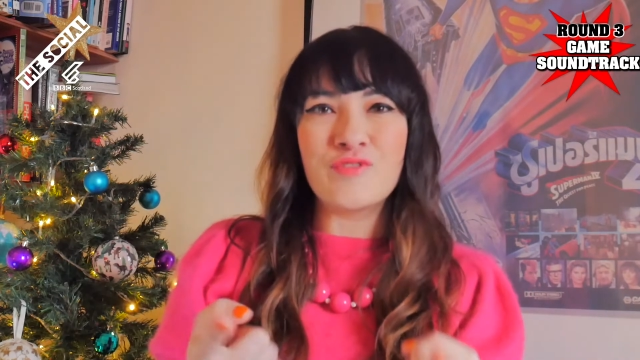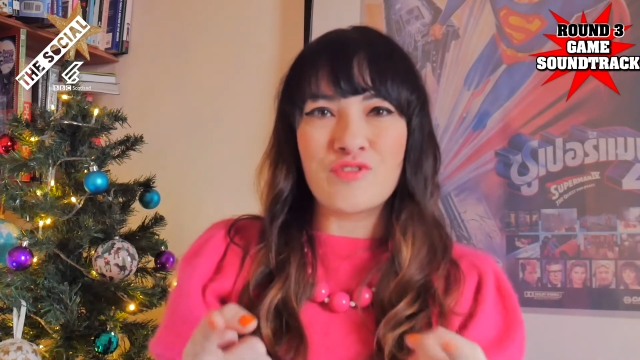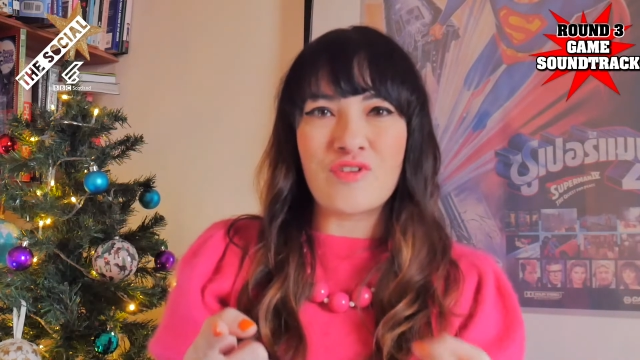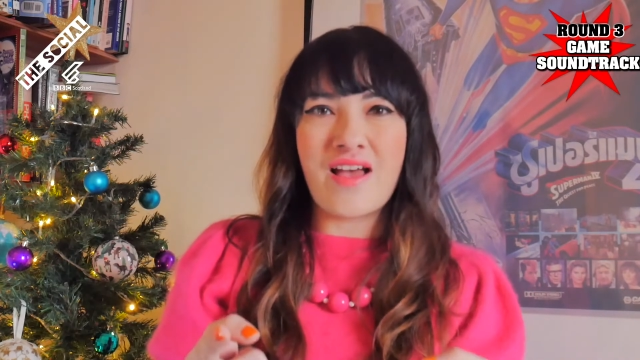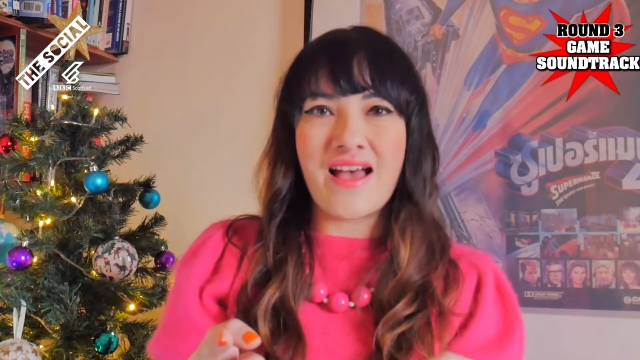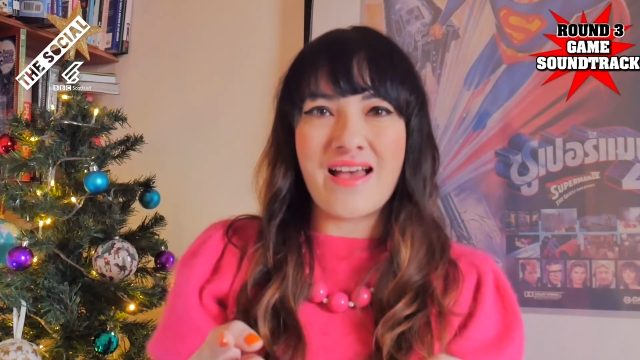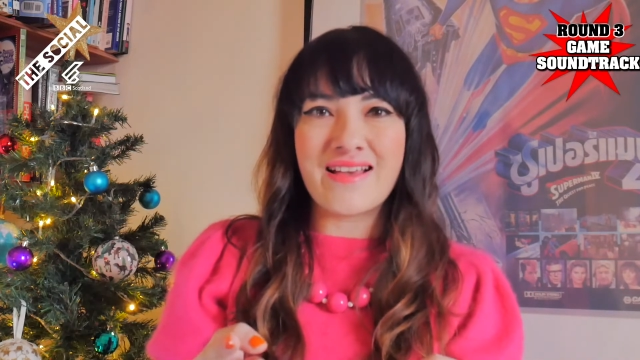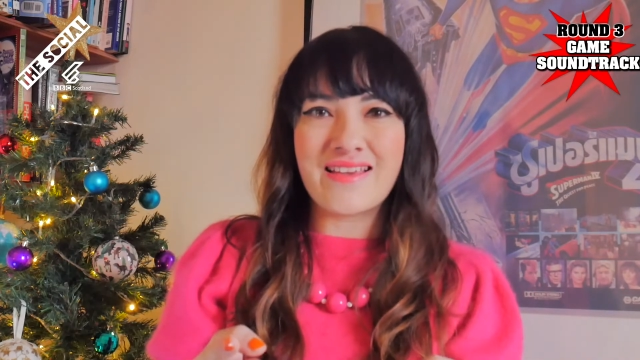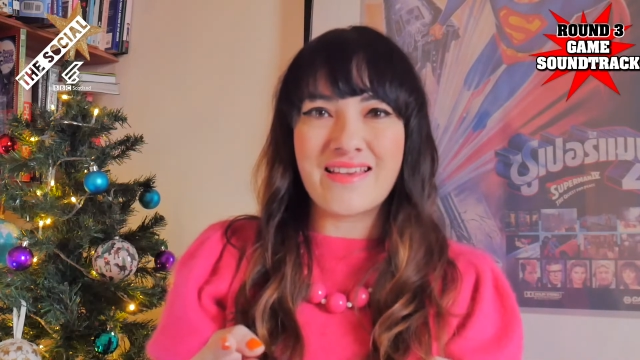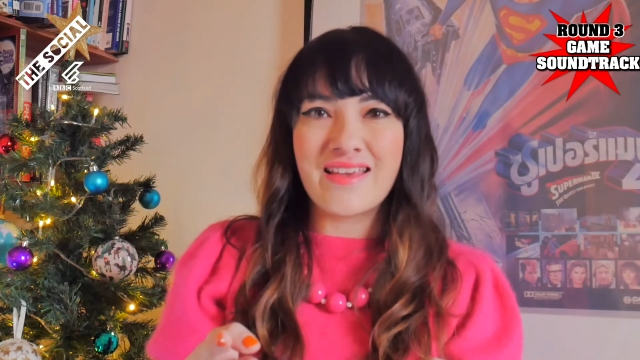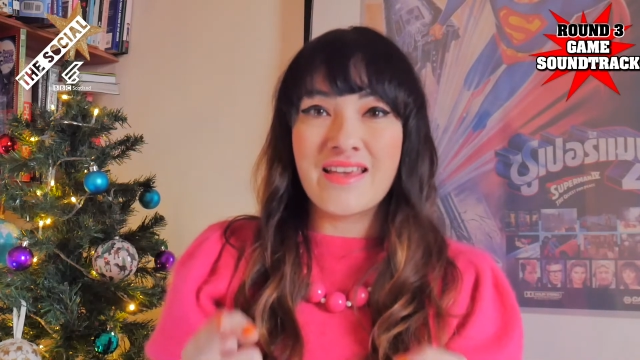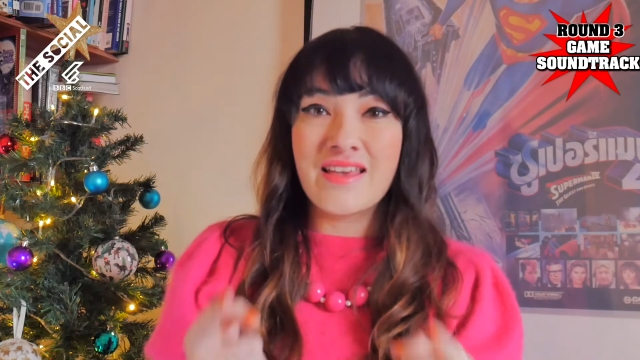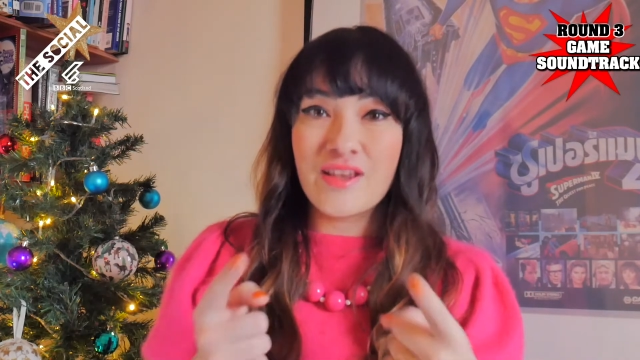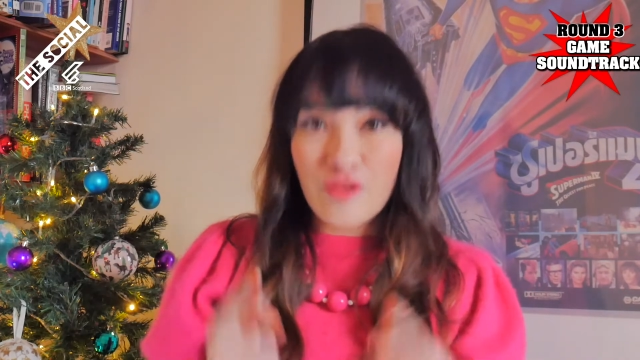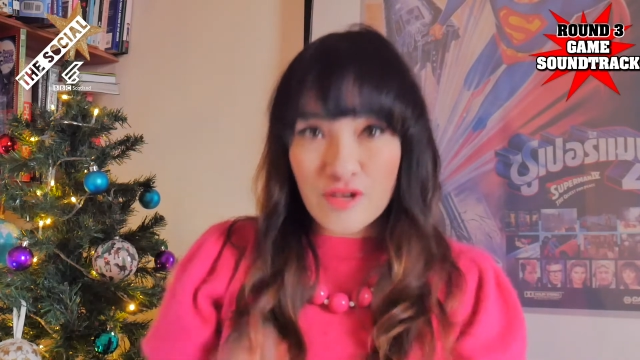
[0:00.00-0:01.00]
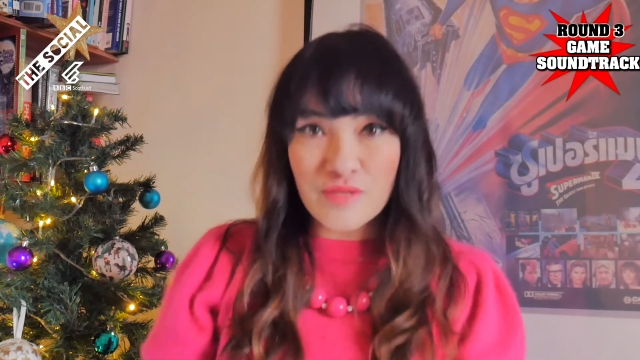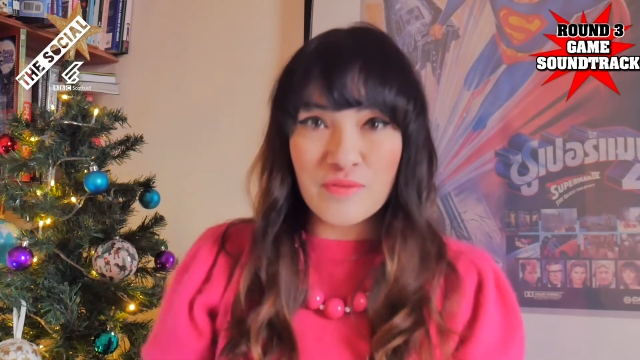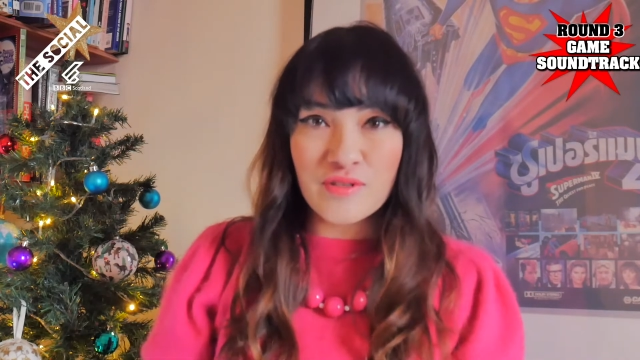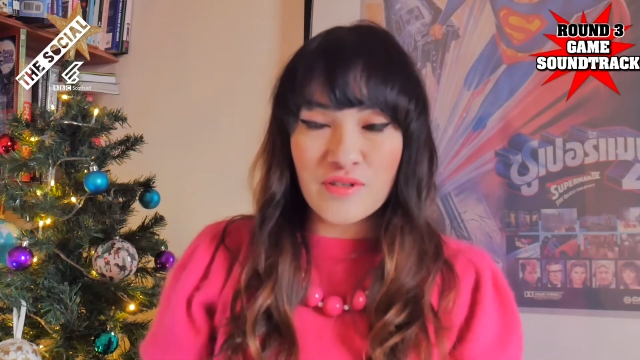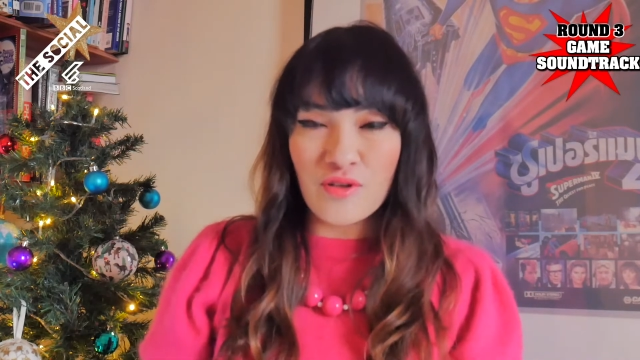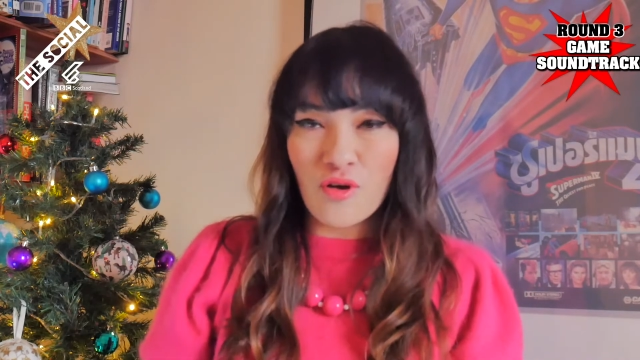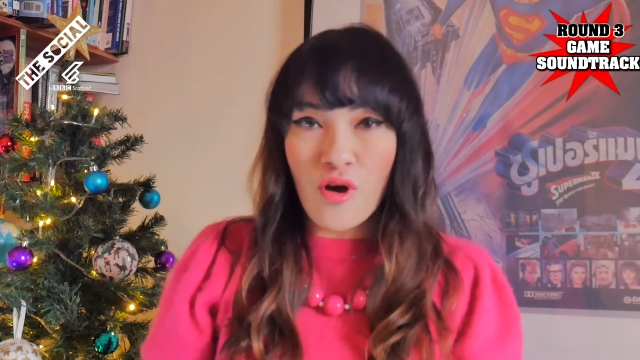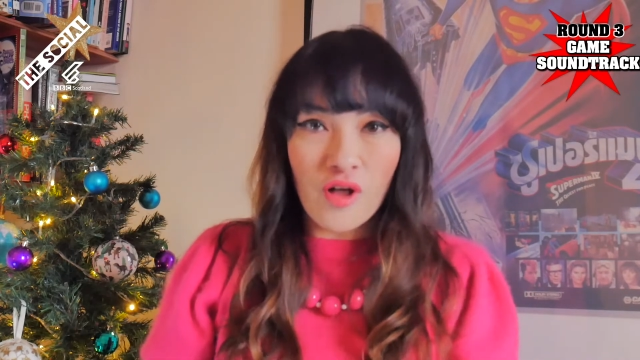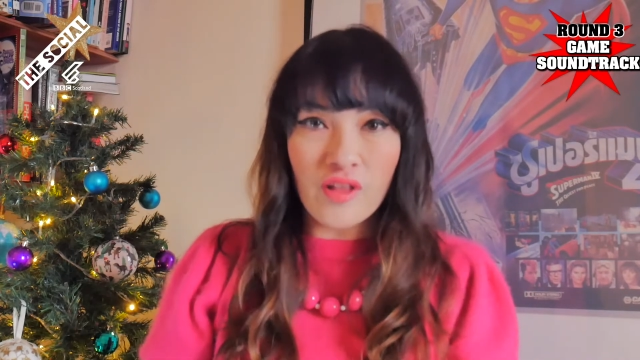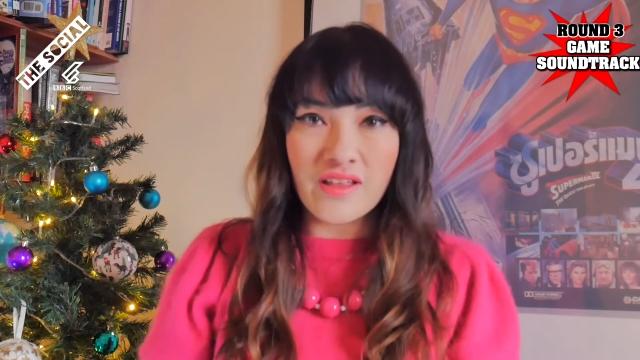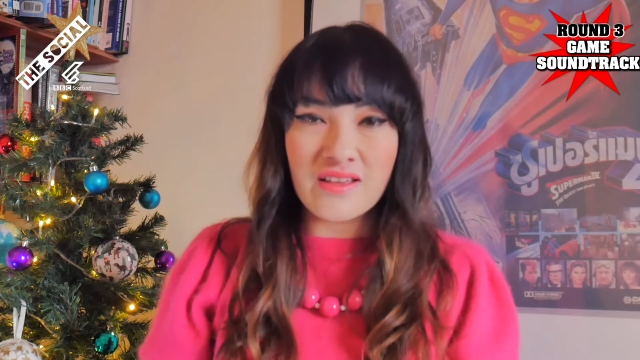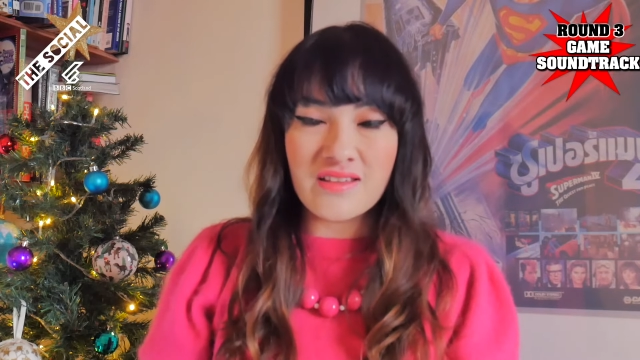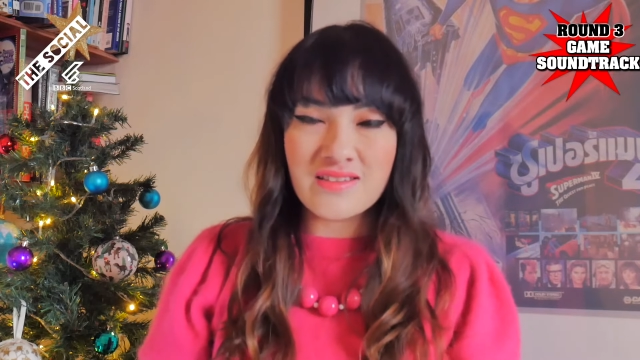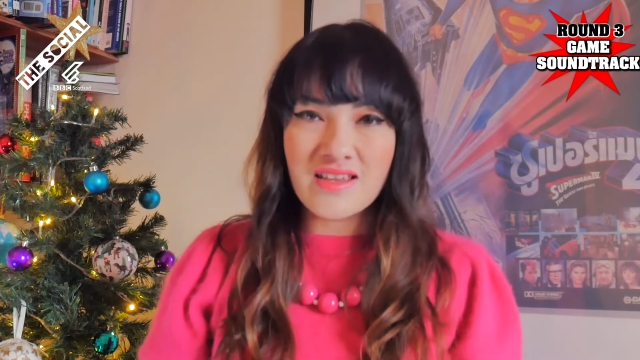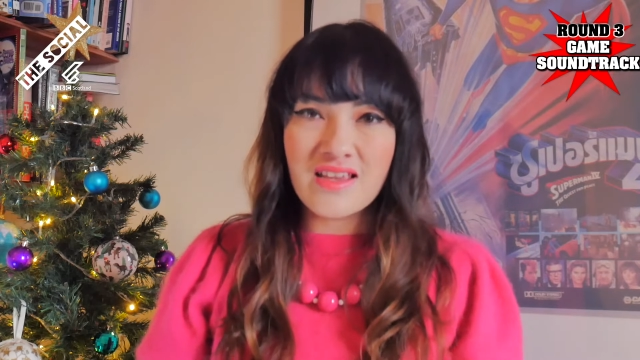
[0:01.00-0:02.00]
track, Christmas in
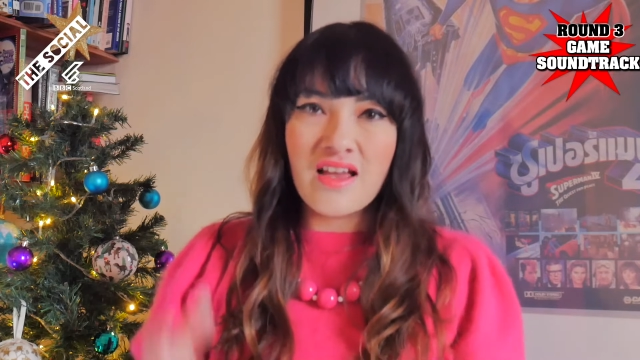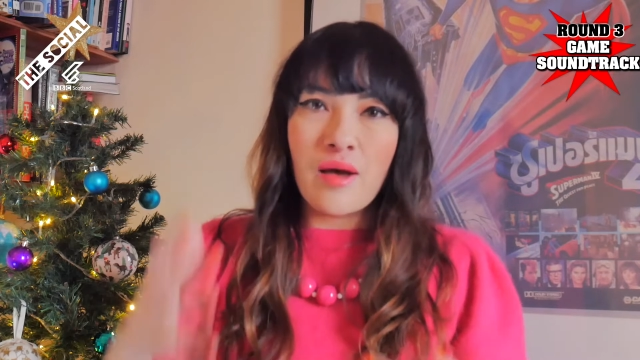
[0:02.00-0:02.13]
Hollis,